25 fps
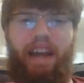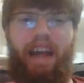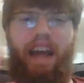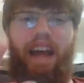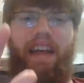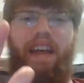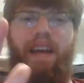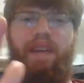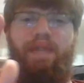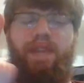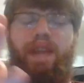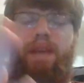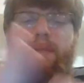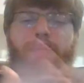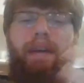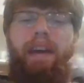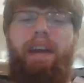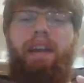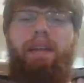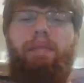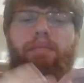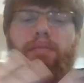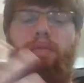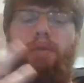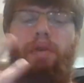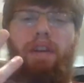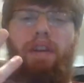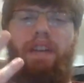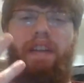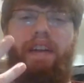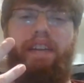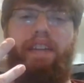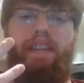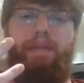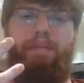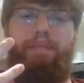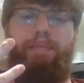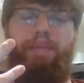If they made him more
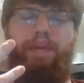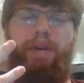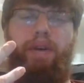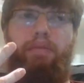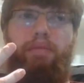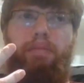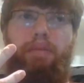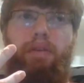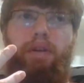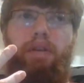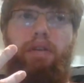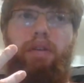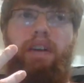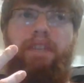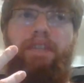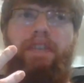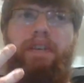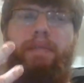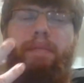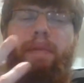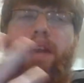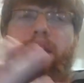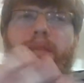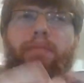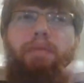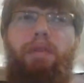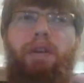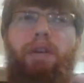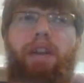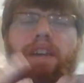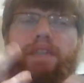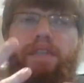like the Bill Murray, if they made him more